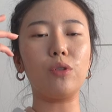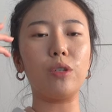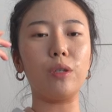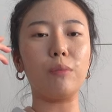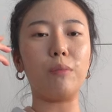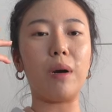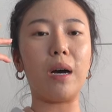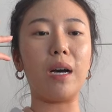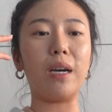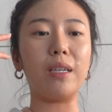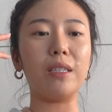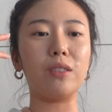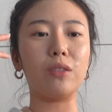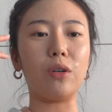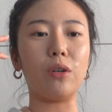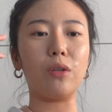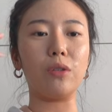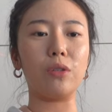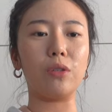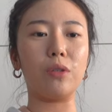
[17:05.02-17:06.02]
your mind
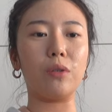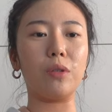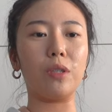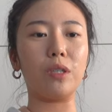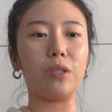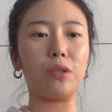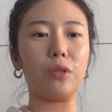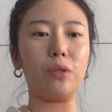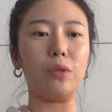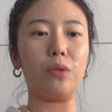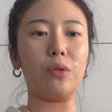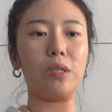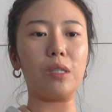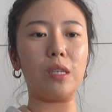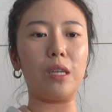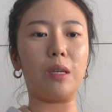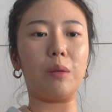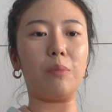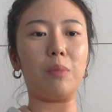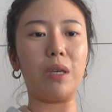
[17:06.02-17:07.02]
also includes
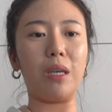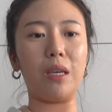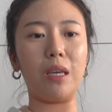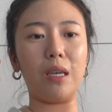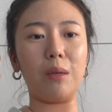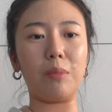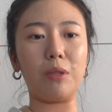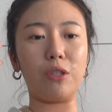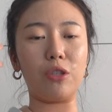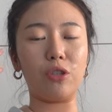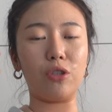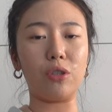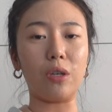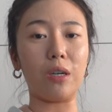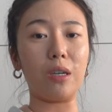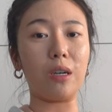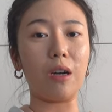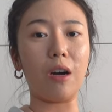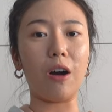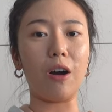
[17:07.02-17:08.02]
like being able to shut
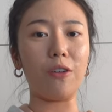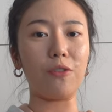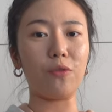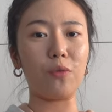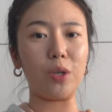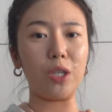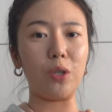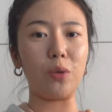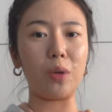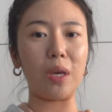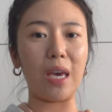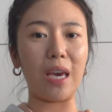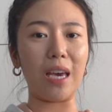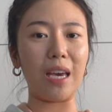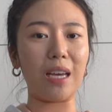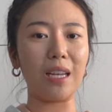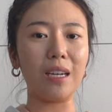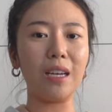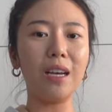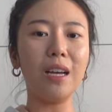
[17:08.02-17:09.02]
it off when you
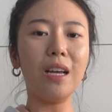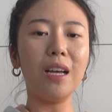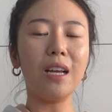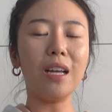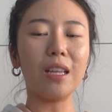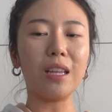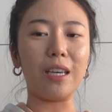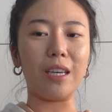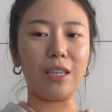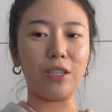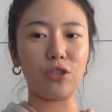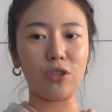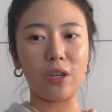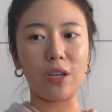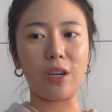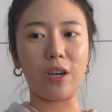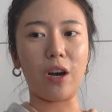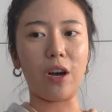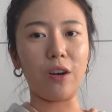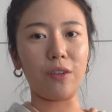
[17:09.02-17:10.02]
can, like
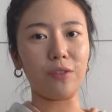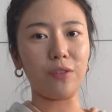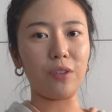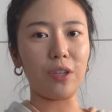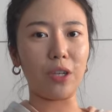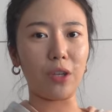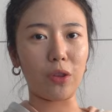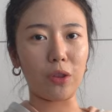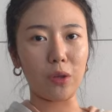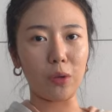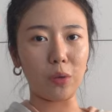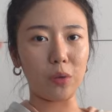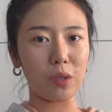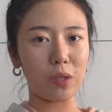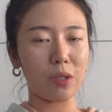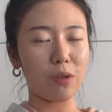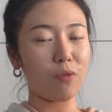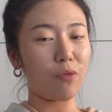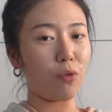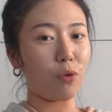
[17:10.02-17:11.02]
shutting off like
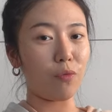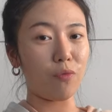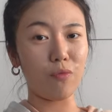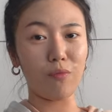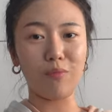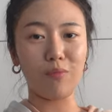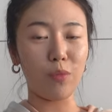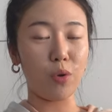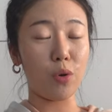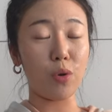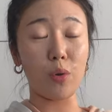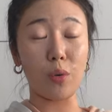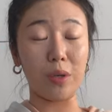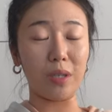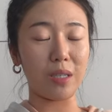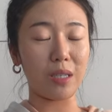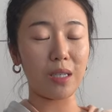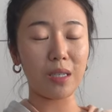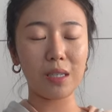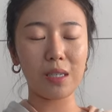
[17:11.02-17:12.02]
those
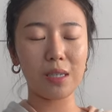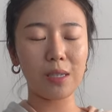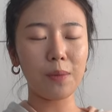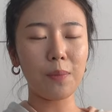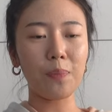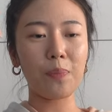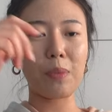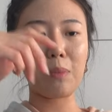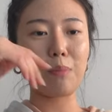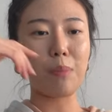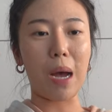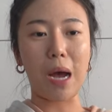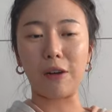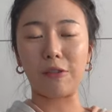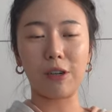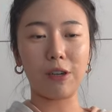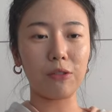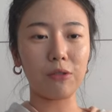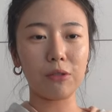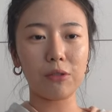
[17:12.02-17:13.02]
noises,
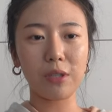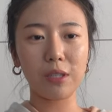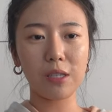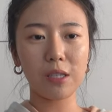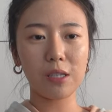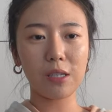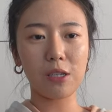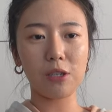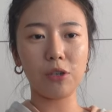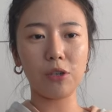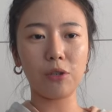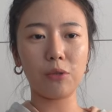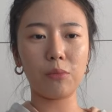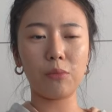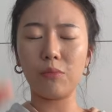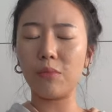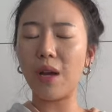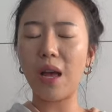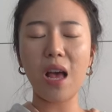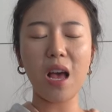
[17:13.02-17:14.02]
background noises in your
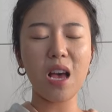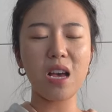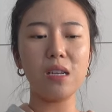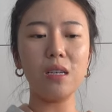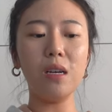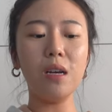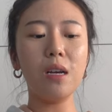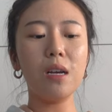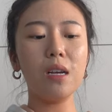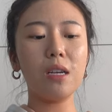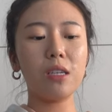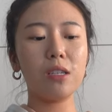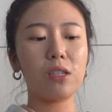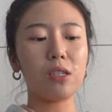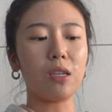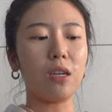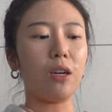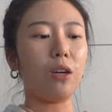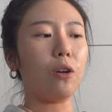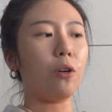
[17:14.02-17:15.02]
head.
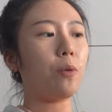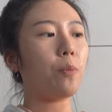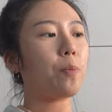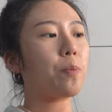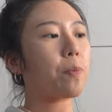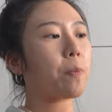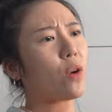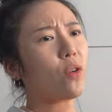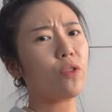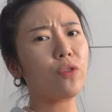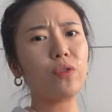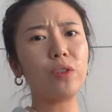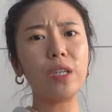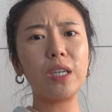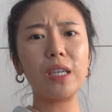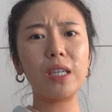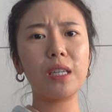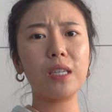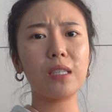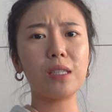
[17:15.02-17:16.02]
So
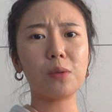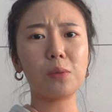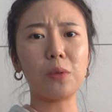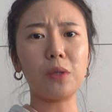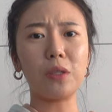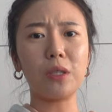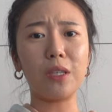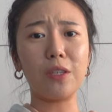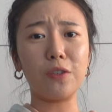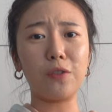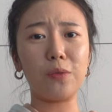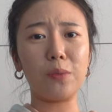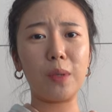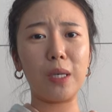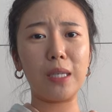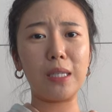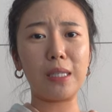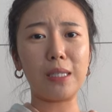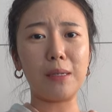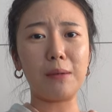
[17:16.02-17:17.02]
hopefully this will give
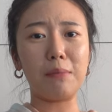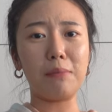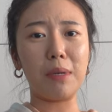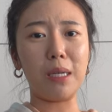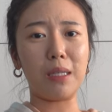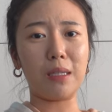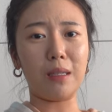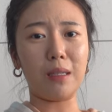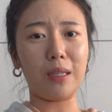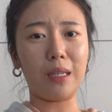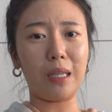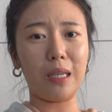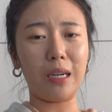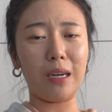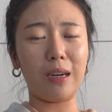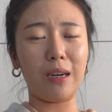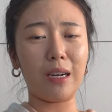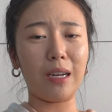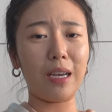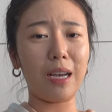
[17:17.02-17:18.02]
me some mental
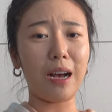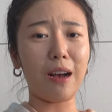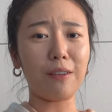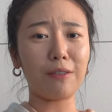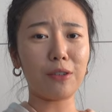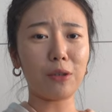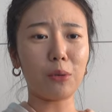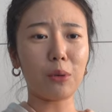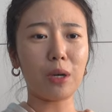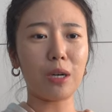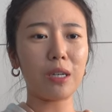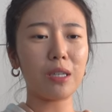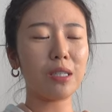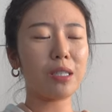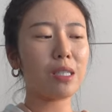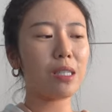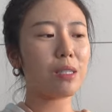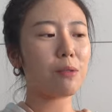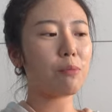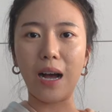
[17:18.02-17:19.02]
clarity
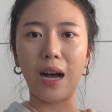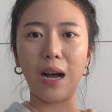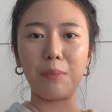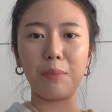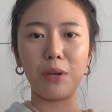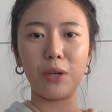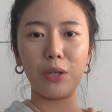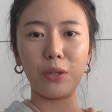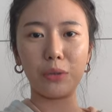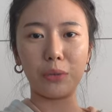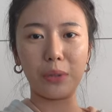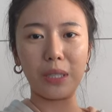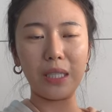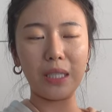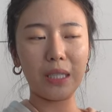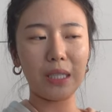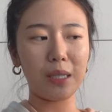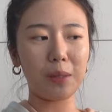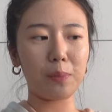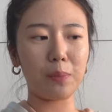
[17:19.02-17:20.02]
afterwards. I'm gonna
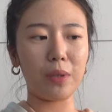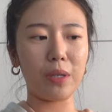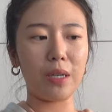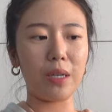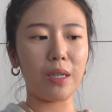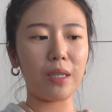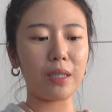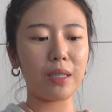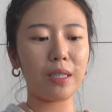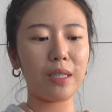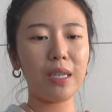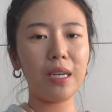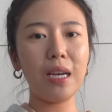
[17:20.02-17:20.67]
read this book